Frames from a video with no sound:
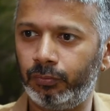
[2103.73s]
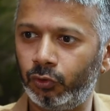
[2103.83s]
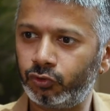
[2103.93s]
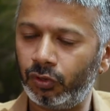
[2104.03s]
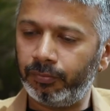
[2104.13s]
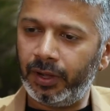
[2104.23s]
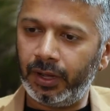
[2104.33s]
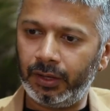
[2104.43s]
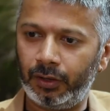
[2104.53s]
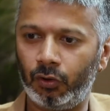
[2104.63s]
most of
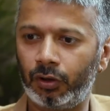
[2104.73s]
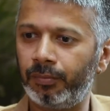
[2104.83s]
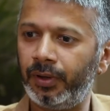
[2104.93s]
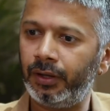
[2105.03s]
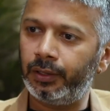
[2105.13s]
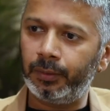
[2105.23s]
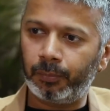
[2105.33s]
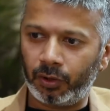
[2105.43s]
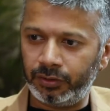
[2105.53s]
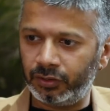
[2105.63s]
my
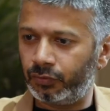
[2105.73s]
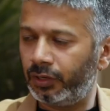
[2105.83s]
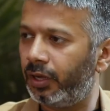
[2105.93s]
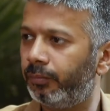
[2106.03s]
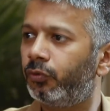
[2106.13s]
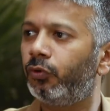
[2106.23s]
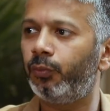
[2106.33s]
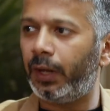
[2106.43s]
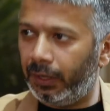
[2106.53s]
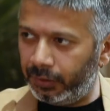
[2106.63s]
documented projects will come through
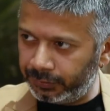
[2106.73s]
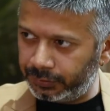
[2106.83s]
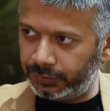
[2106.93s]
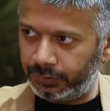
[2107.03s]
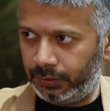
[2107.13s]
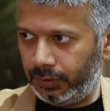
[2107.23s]
vendors.